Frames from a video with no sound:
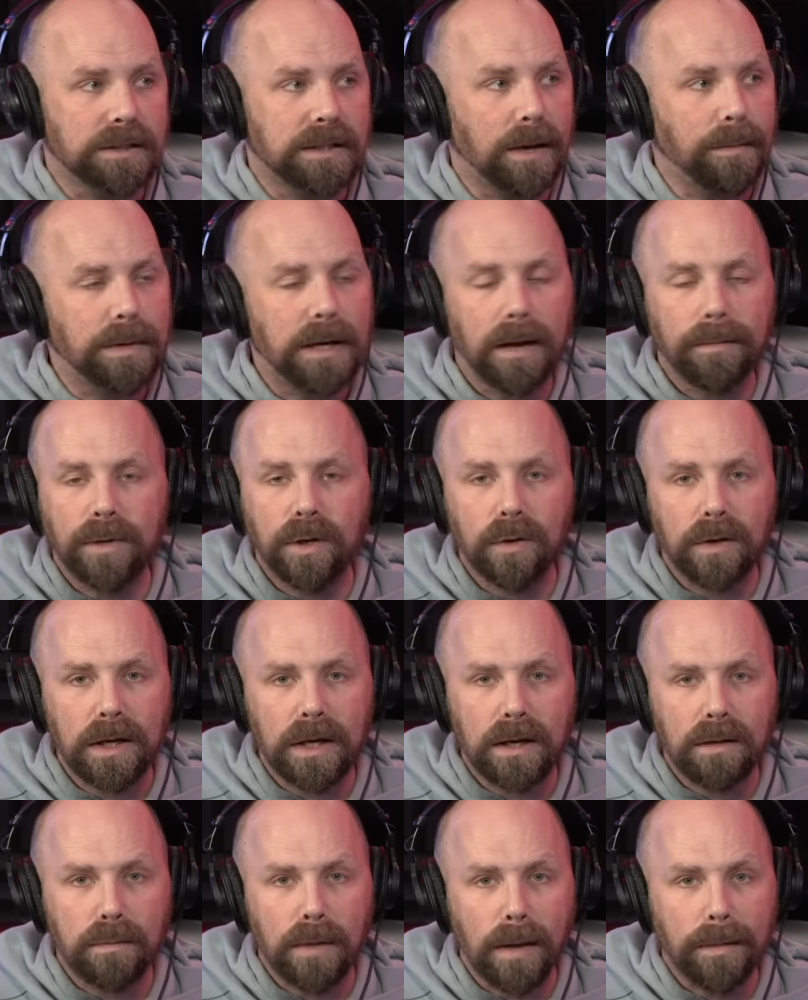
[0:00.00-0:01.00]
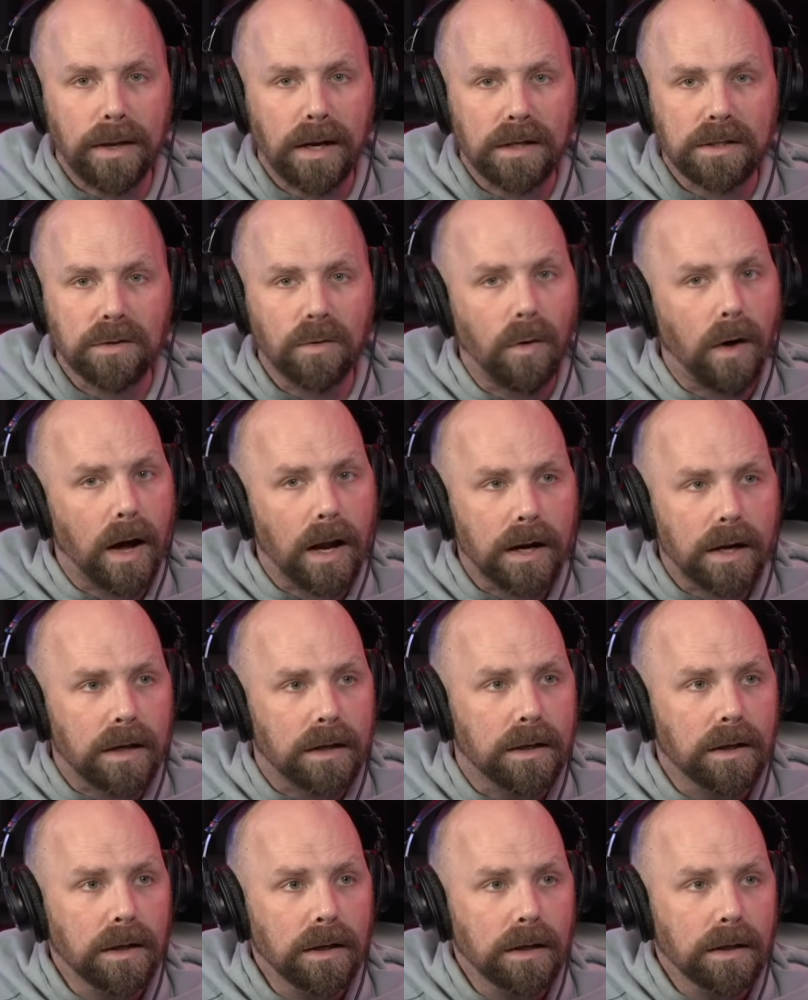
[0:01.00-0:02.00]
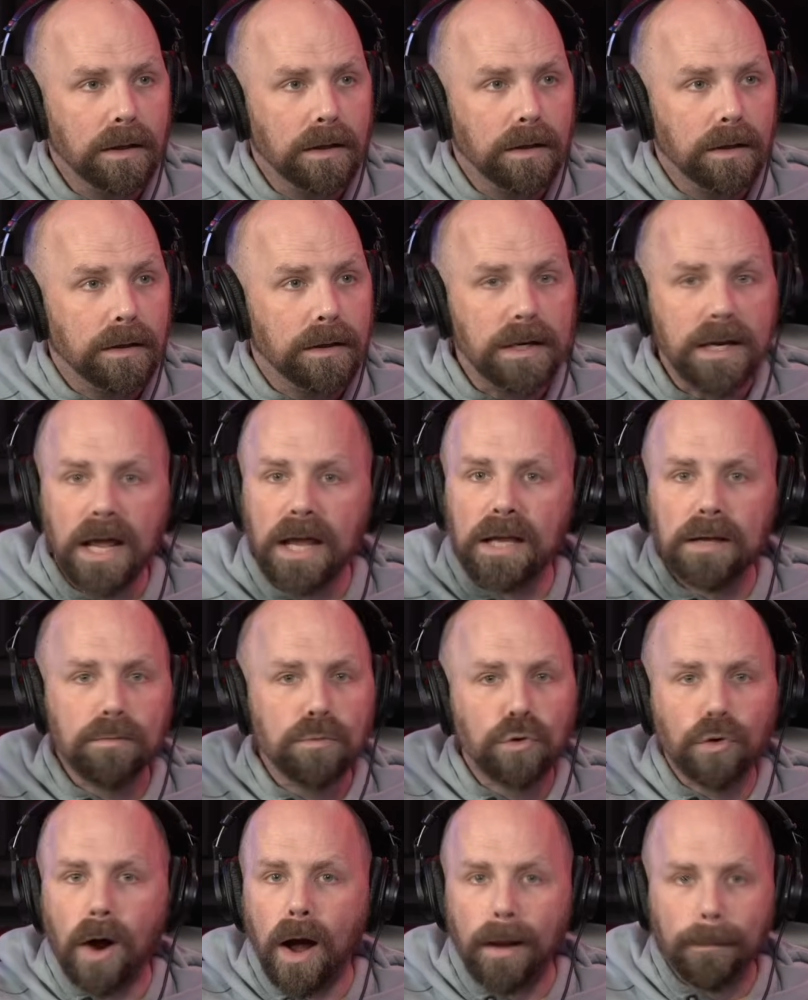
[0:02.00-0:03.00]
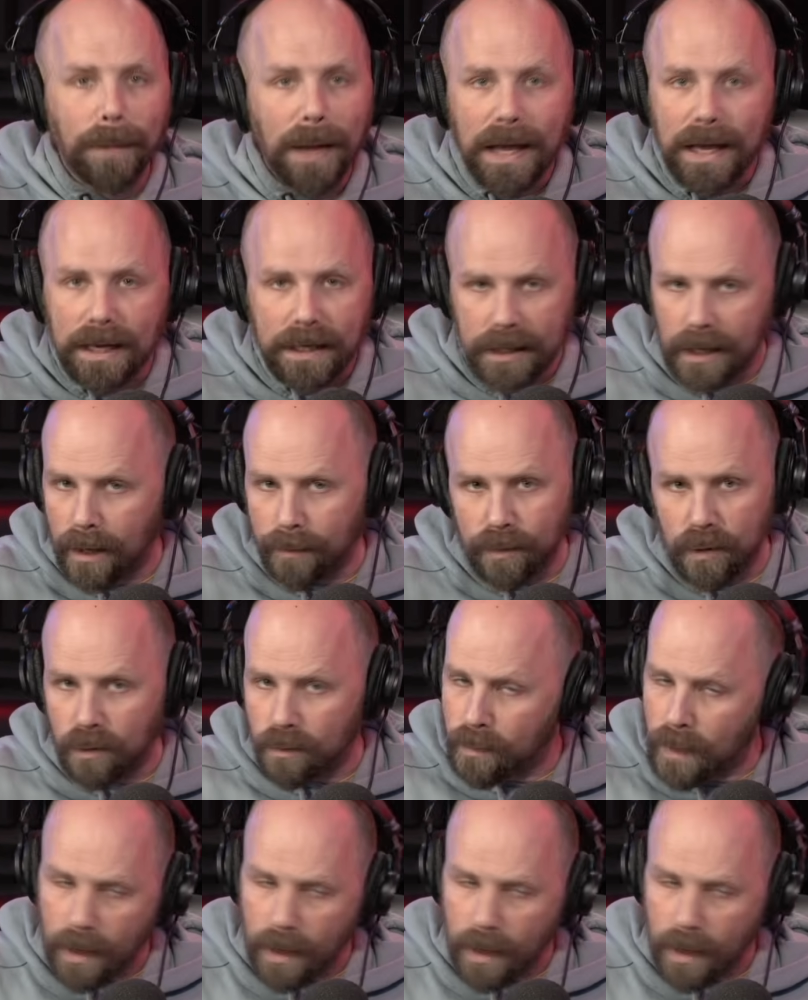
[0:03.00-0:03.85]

WWE maybe doesn't want to name drop AEW.